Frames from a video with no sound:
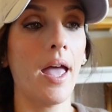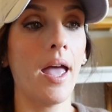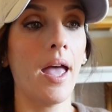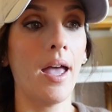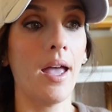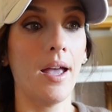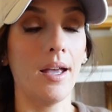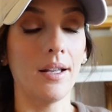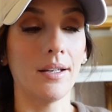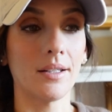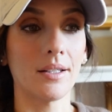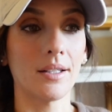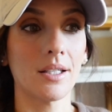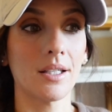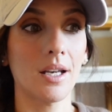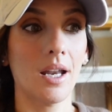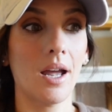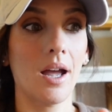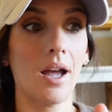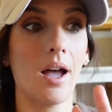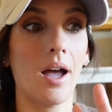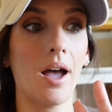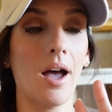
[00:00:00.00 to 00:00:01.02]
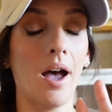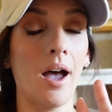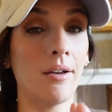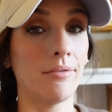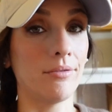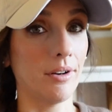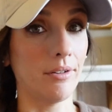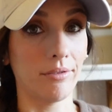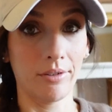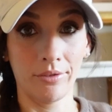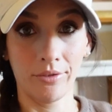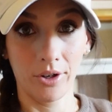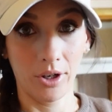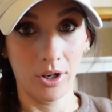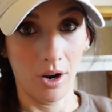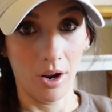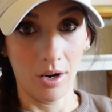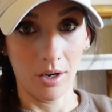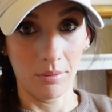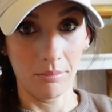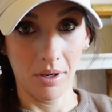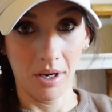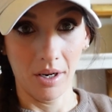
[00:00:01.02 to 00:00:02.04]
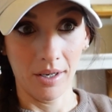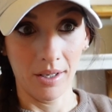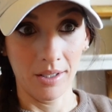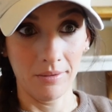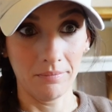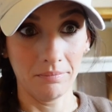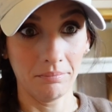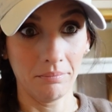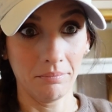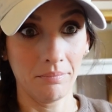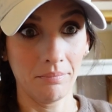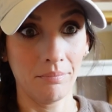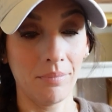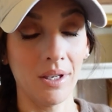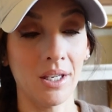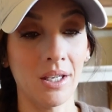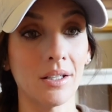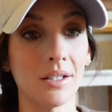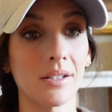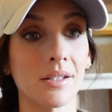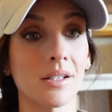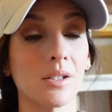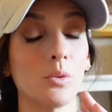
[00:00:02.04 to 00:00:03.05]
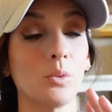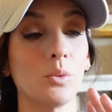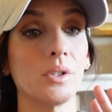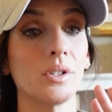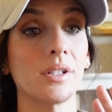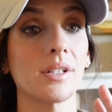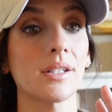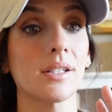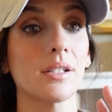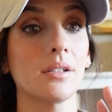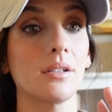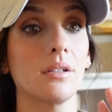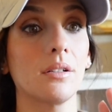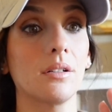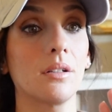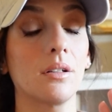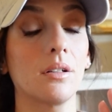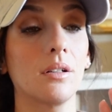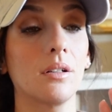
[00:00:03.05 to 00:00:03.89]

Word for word: and I've never forgotten about it because it was